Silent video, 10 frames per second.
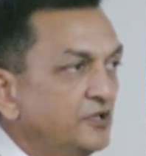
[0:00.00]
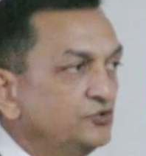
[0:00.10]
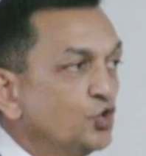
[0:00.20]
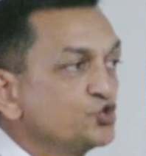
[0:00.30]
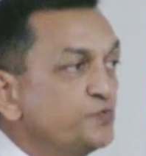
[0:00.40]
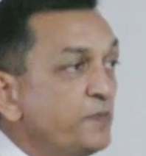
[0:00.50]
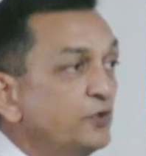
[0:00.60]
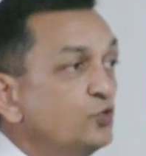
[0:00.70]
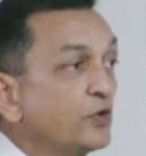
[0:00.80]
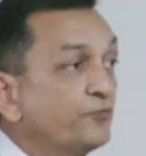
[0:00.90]
Those
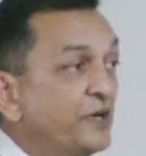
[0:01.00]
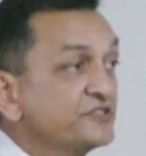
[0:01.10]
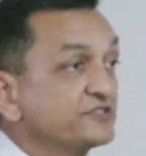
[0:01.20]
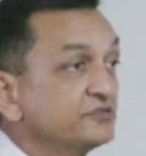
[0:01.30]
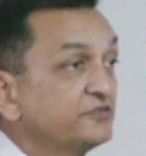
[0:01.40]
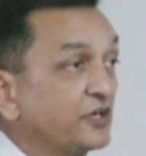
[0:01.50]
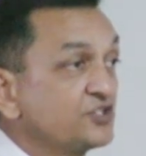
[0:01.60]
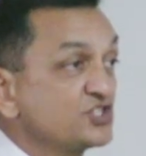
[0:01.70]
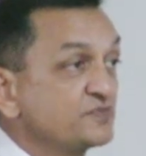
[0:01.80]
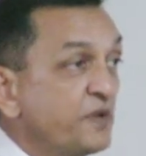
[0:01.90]
people who were once the
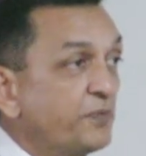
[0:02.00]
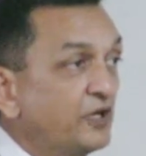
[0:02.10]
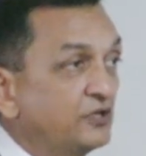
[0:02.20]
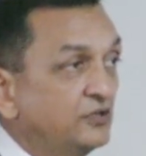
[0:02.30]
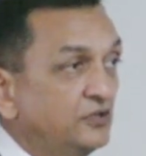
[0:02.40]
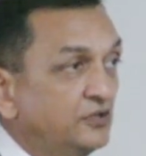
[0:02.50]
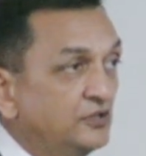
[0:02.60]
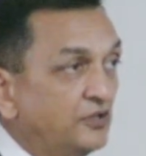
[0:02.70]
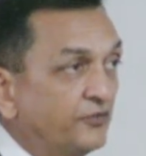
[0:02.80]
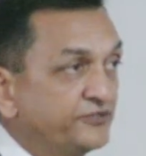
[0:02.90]
richest people
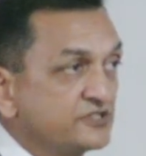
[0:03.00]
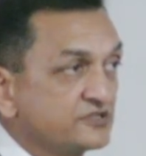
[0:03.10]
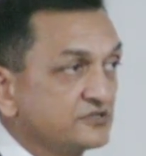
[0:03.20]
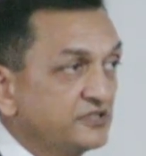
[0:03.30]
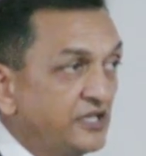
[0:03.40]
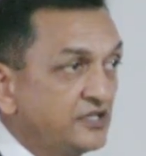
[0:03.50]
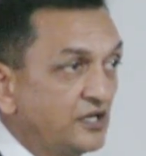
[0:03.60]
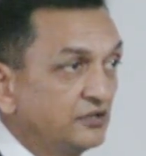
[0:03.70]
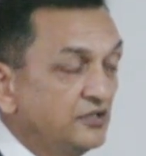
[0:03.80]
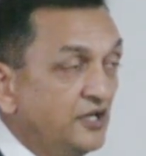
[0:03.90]
of this
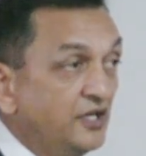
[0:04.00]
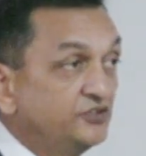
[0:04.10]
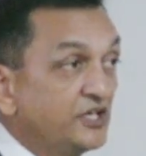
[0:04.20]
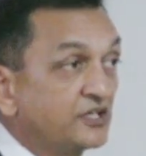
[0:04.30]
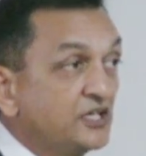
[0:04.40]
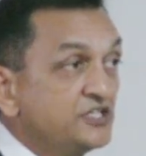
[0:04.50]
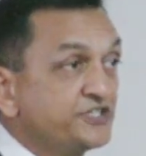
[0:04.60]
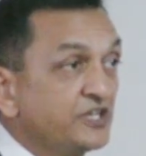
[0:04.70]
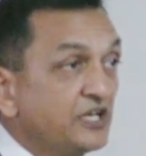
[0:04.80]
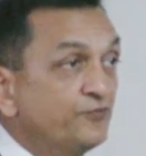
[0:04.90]
area, their
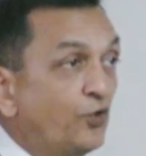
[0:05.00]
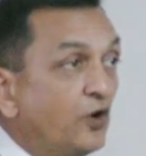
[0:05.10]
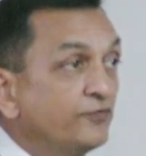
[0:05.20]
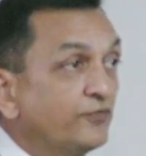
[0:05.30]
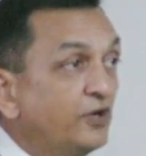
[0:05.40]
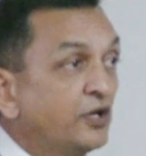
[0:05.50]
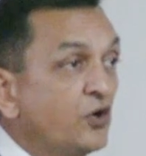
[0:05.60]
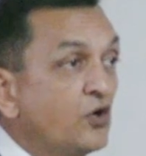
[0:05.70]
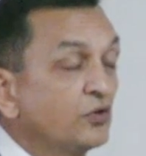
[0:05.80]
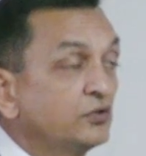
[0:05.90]
culture evolved
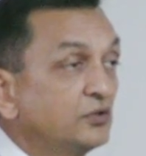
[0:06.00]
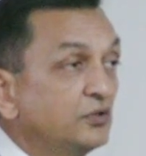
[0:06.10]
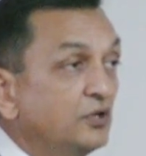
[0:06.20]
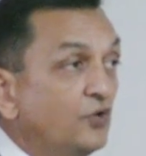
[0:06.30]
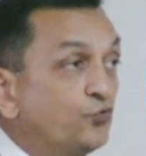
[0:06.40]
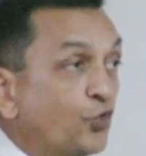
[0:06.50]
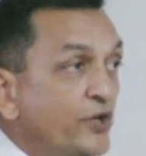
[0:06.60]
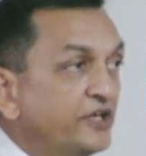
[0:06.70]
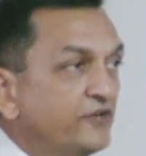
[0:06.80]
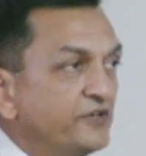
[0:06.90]
along
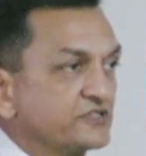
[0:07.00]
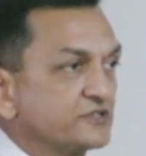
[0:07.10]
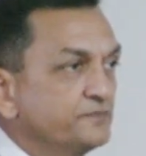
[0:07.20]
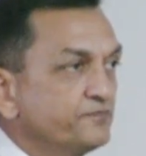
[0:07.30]
flowing rivers.